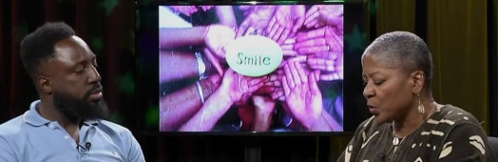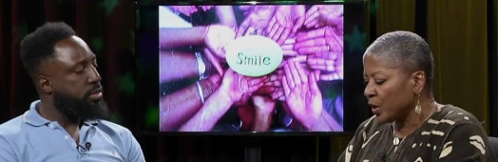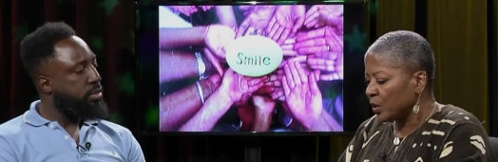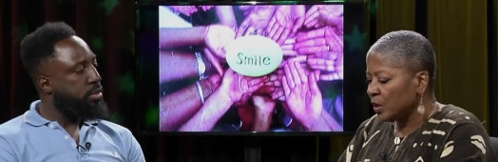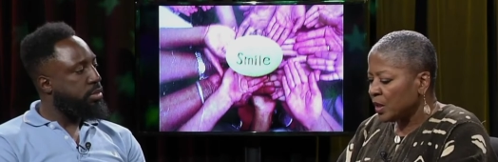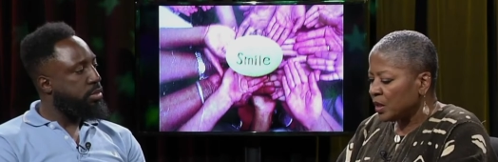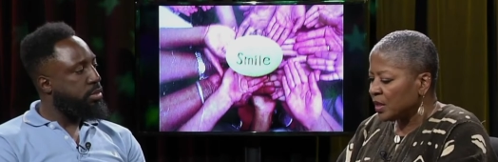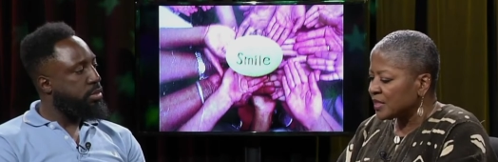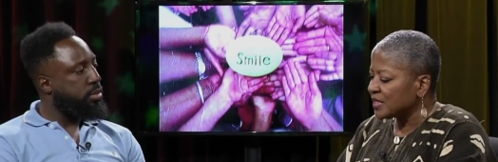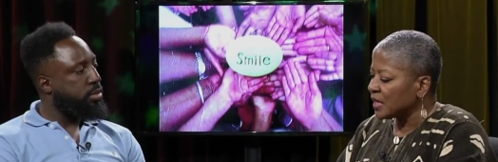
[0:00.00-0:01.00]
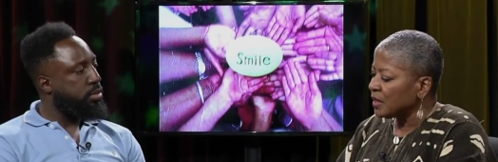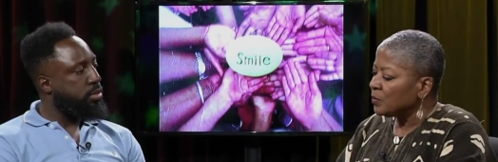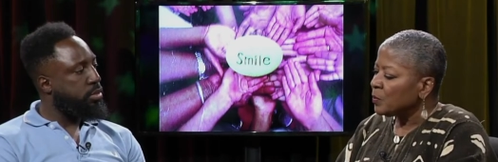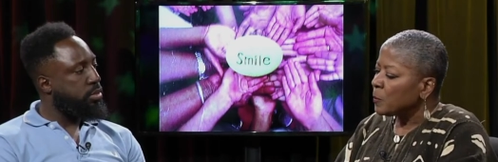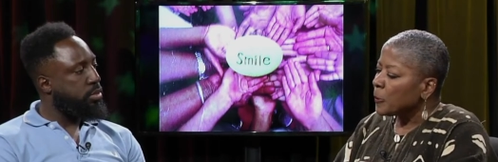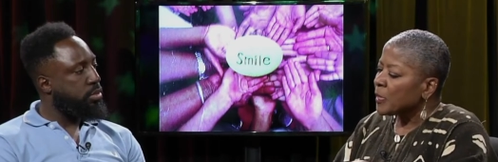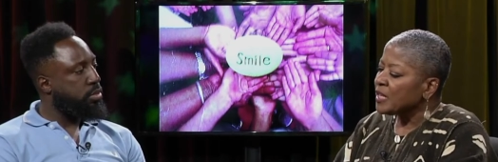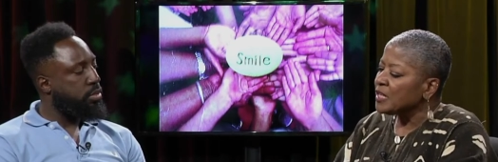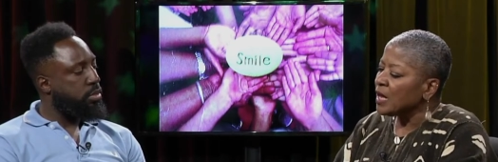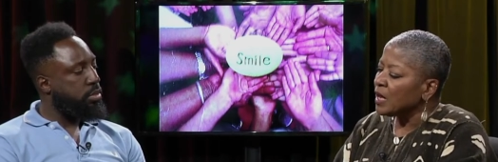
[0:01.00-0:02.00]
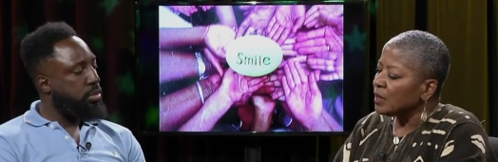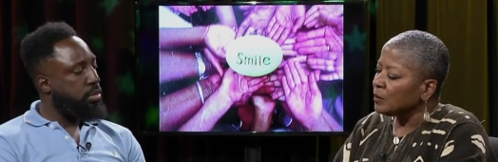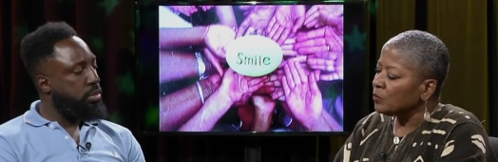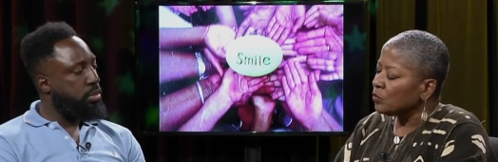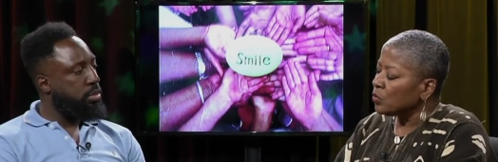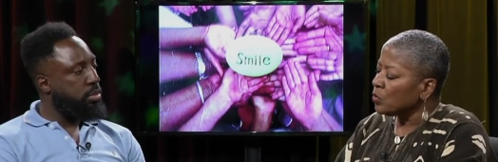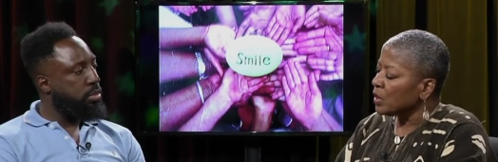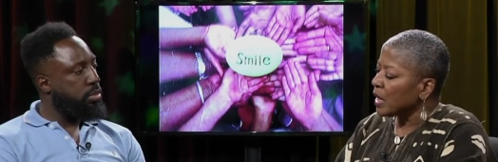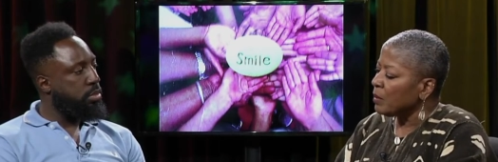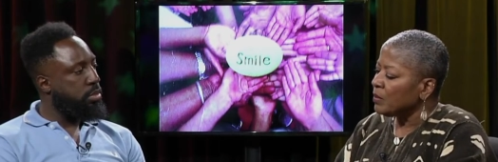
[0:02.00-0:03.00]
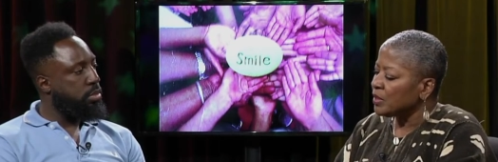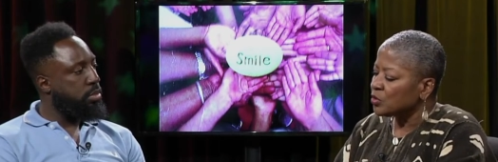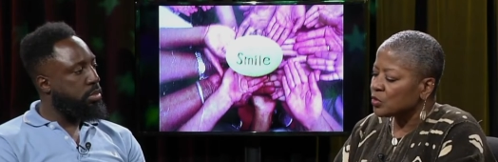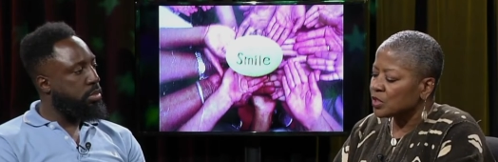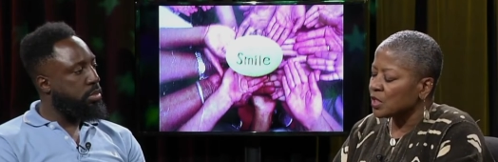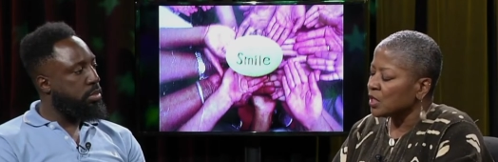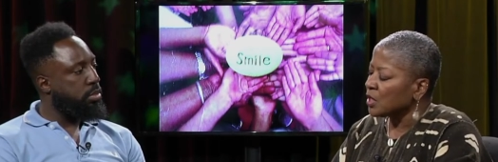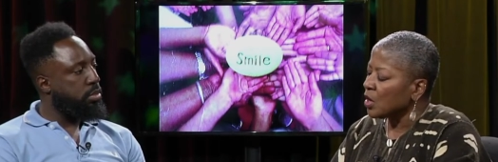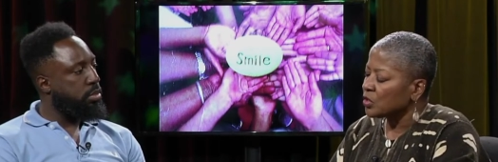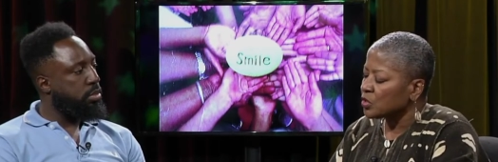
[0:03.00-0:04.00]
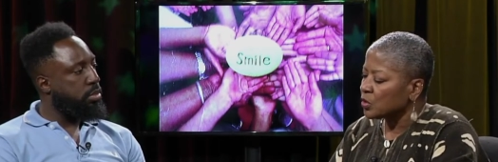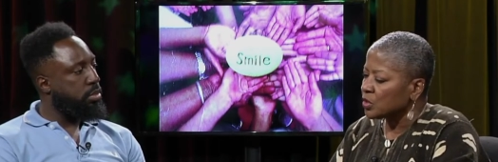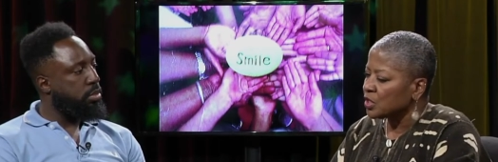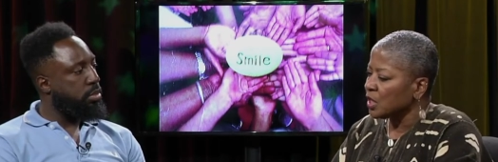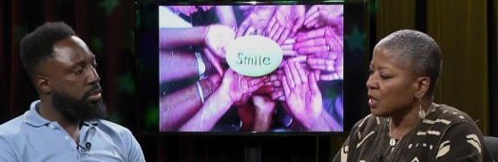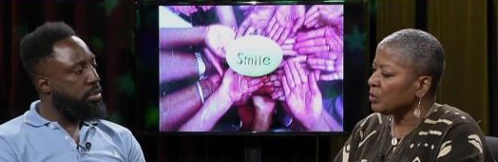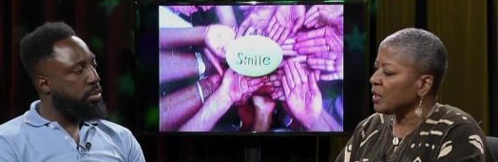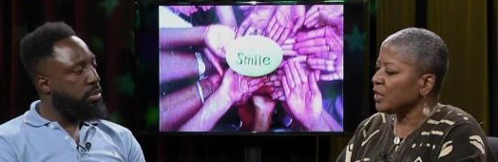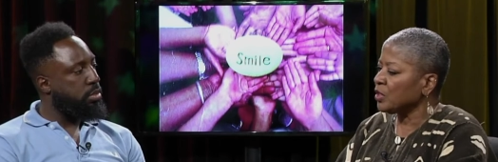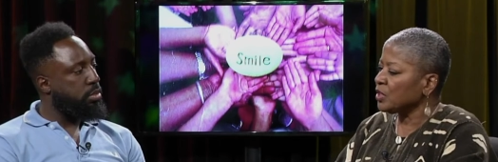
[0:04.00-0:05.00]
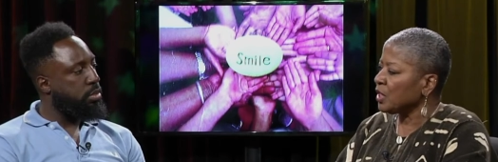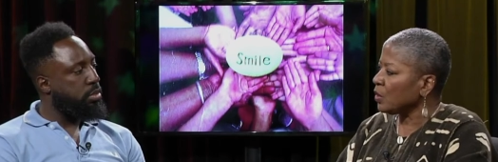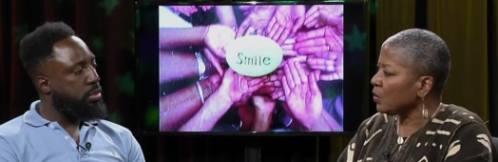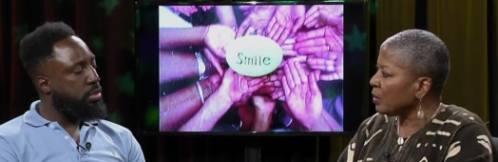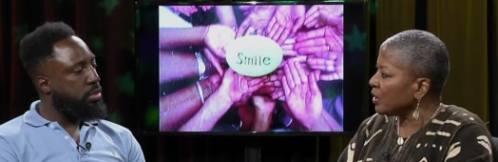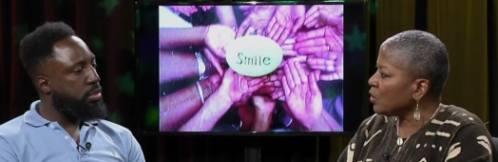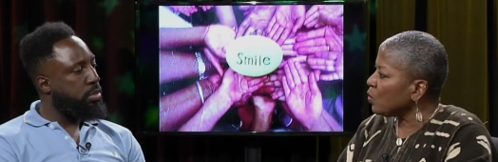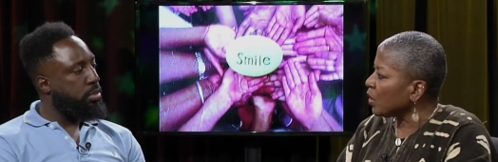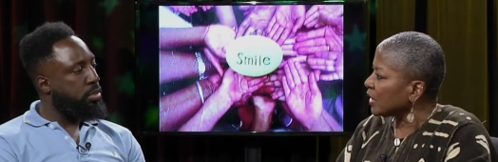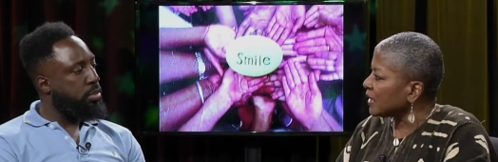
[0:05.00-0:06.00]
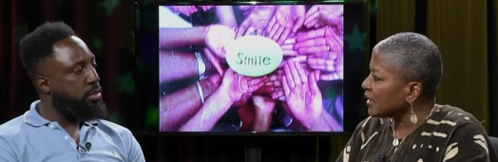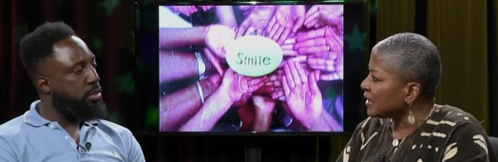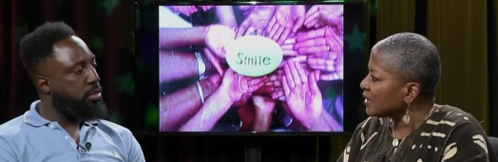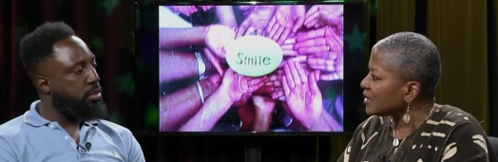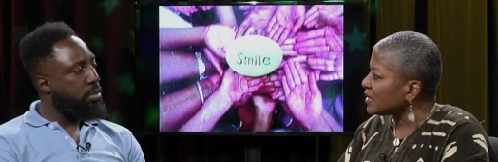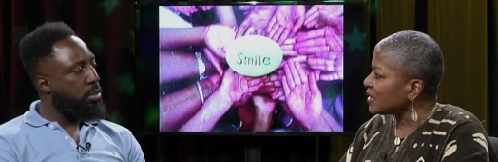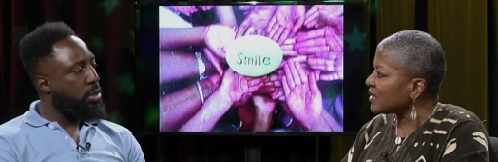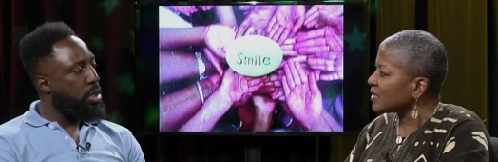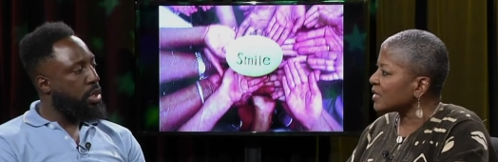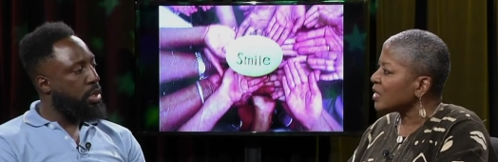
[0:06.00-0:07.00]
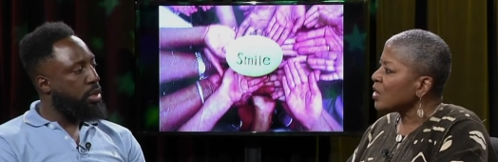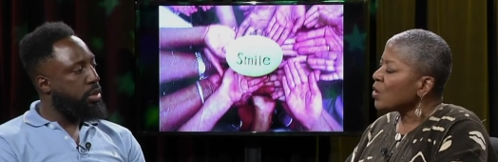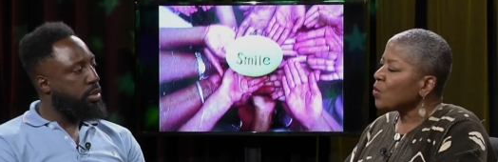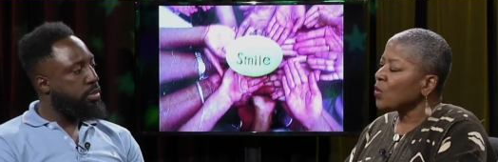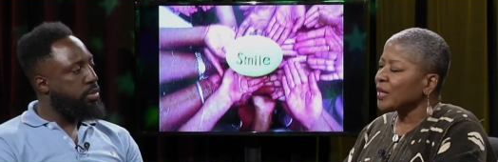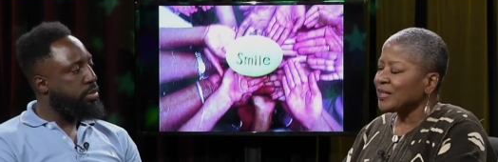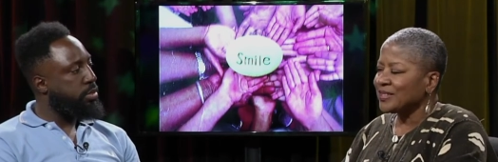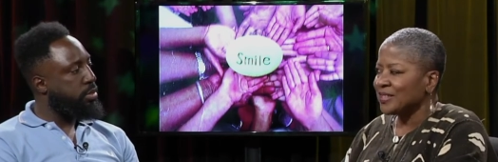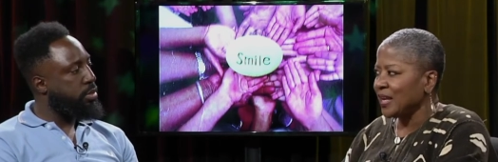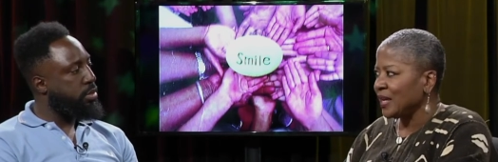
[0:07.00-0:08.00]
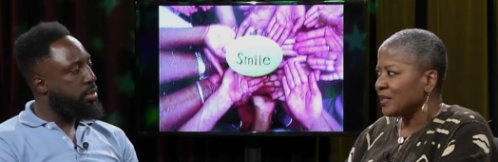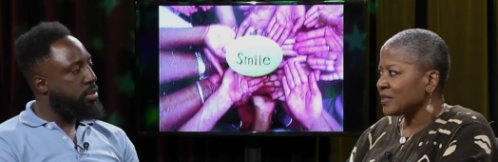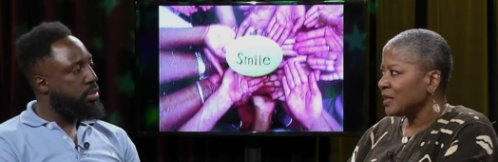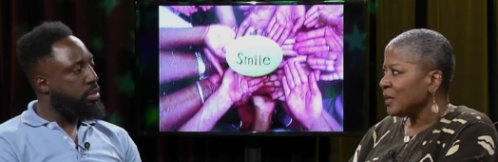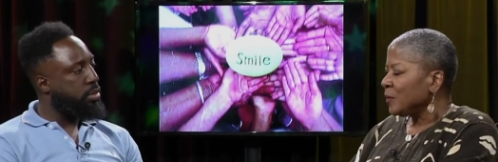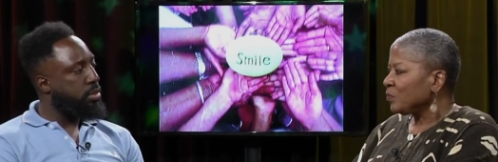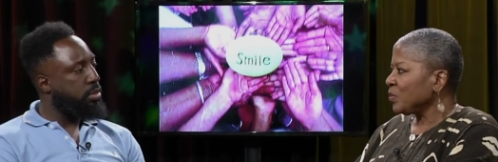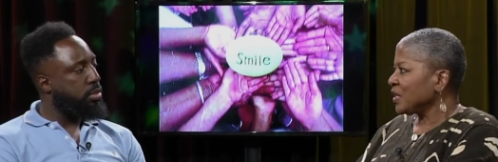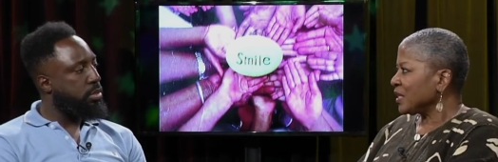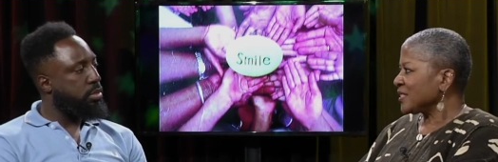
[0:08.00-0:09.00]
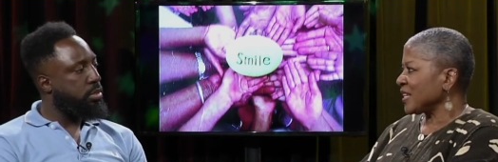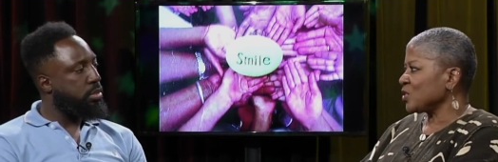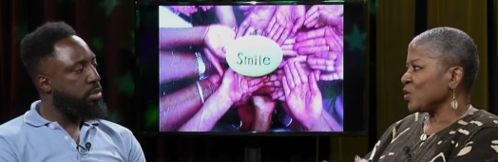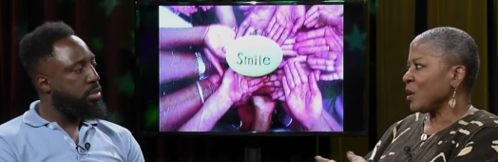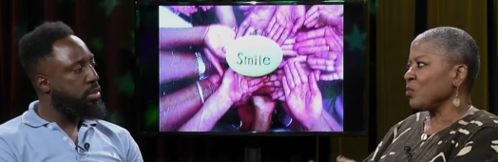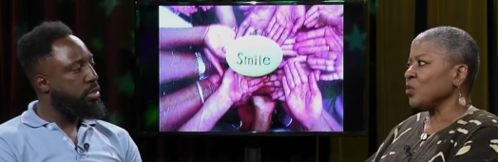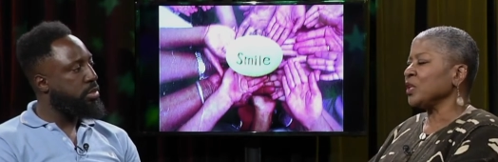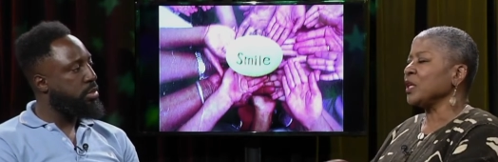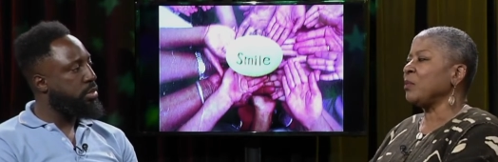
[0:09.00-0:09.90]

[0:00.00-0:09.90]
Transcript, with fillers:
Speaker 1: where, let's say, young. What I'm interested in also is young men and young women who want to get into this and what it takes, because that's what I'm really